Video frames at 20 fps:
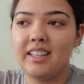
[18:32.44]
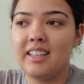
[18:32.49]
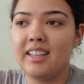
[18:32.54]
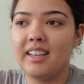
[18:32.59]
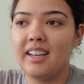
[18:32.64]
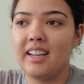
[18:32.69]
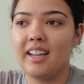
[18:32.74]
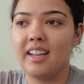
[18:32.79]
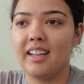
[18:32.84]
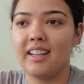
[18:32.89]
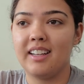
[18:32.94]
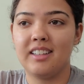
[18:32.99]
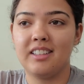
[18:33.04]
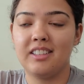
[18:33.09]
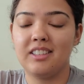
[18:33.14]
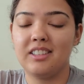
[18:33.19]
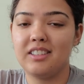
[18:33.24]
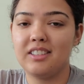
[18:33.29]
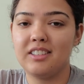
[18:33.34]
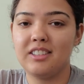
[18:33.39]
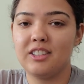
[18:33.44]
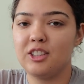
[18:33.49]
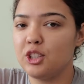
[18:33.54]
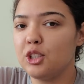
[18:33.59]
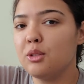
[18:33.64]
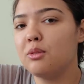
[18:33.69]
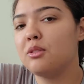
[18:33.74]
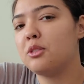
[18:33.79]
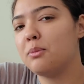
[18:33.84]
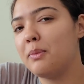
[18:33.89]
it, and it
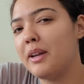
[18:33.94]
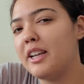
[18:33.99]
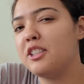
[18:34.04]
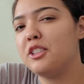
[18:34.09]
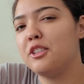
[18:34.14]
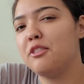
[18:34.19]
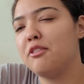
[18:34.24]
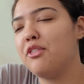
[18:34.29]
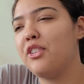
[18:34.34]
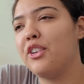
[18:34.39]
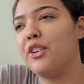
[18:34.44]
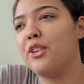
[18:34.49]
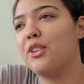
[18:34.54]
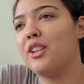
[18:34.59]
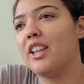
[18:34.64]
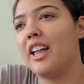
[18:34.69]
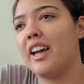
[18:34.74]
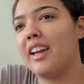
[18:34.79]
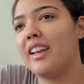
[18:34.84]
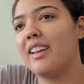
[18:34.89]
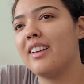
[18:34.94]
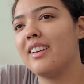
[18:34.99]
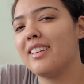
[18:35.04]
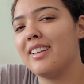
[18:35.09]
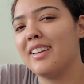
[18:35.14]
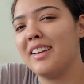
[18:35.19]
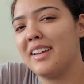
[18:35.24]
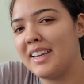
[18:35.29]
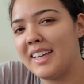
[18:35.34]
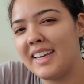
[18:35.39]
just makes you feel like
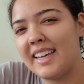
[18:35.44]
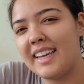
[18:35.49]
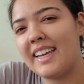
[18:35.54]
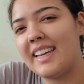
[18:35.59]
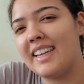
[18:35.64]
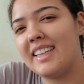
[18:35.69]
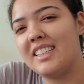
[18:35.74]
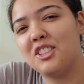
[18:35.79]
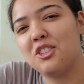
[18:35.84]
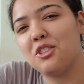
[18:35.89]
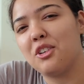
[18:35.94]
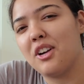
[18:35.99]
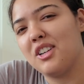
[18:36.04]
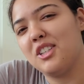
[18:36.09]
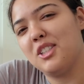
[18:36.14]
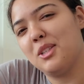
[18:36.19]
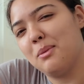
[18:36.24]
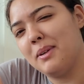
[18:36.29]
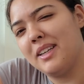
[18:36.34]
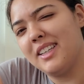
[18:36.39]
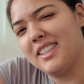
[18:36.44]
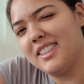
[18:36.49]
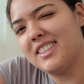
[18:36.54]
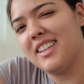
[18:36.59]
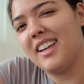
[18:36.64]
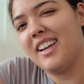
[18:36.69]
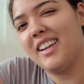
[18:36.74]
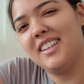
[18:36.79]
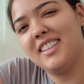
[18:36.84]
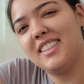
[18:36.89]
a kid trying to be a
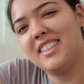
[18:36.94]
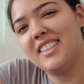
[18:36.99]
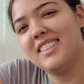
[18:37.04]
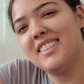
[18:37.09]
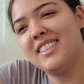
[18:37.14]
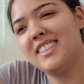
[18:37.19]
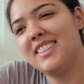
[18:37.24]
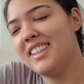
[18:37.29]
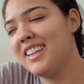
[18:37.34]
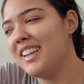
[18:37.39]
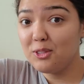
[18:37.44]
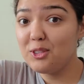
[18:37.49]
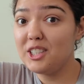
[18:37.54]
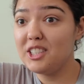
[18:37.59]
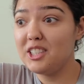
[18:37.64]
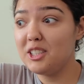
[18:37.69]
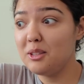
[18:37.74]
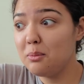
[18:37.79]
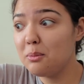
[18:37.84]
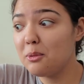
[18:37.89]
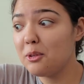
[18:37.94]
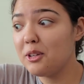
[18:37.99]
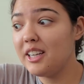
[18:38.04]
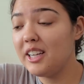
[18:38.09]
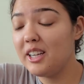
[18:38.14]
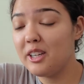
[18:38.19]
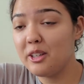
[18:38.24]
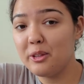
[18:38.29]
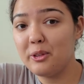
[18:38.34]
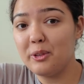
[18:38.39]
scientist, which is
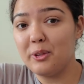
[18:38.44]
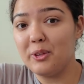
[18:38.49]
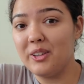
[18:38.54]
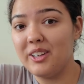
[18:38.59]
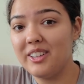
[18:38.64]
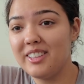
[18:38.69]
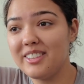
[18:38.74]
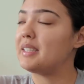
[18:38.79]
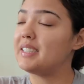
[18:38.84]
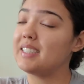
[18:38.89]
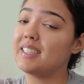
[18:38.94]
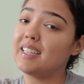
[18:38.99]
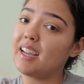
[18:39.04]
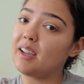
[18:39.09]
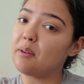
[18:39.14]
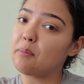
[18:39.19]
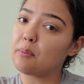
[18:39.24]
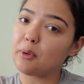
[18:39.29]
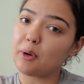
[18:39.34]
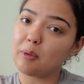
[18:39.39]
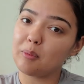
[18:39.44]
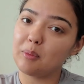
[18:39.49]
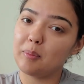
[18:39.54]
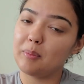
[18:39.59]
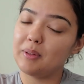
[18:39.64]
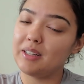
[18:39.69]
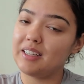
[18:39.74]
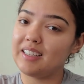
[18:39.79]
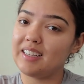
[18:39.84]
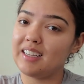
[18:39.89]
pretty cool. But today I'm
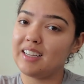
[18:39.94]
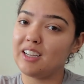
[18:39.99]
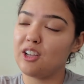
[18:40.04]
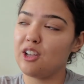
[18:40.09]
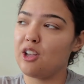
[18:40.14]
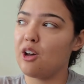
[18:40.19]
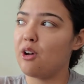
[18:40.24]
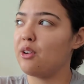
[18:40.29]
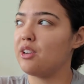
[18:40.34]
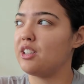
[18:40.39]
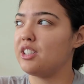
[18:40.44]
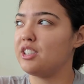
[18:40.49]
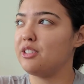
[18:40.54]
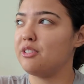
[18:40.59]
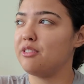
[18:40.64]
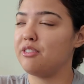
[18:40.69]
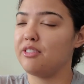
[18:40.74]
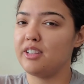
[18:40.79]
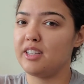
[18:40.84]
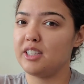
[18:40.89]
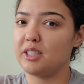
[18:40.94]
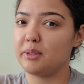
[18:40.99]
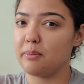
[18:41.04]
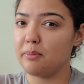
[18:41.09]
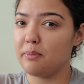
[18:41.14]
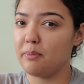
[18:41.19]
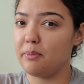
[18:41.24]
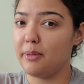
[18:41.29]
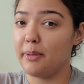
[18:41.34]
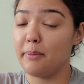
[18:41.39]
probably going to finish
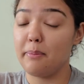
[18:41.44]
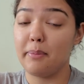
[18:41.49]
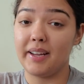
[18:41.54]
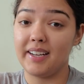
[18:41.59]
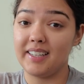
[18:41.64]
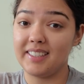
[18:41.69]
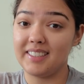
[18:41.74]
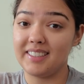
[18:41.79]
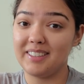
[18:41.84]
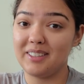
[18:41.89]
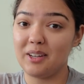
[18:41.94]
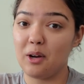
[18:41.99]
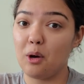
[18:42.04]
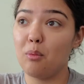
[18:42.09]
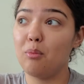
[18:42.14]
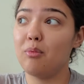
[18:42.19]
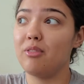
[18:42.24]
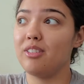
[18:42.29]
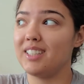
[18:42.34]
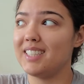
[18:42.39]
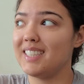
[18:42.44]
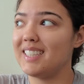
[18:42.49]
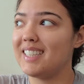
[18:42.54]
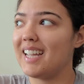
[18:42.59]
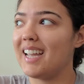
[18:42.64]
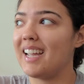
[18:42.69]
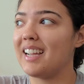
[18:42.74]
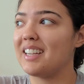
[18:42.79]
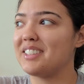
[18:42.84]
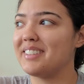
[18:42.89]
the painting, hopefully,
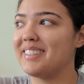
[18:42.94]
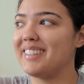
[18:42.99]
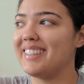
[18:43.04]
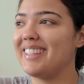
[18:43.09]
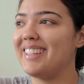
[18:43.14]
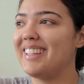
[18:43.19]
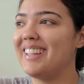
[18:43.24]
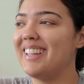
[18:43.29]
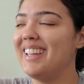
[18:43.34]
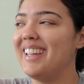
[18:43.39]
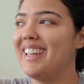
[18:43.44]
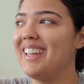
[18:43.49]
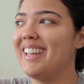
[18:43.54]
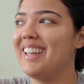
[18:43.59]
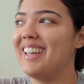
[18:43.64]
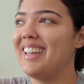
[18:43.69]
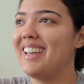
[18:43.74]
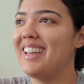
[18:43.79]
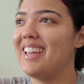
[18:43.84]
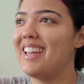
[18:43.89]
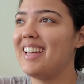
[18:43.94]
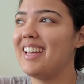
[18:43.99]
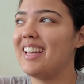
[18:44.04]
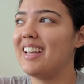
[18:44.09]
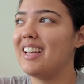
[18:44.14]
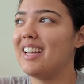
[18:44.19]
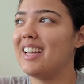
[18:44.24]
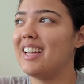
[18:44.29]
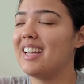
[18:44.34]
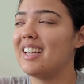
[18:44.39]
actually,
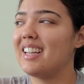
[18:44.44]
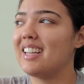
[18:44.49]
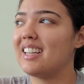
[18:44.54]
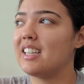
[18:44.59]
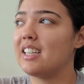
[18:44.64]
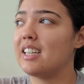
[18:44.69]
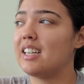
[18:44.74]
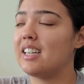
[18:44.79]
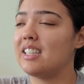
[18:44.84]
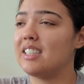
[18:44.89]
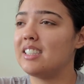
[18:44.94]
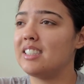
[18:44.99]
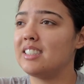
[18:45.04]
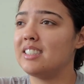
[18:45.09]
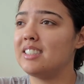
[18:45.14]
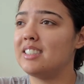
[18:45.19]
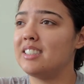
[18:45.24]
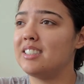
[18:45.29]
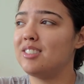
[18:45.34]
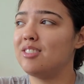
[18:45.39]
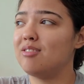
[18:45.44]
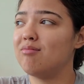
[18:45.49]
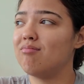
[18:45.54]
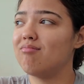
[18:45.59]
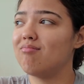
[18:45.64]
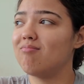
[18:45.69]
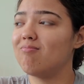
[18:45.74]
because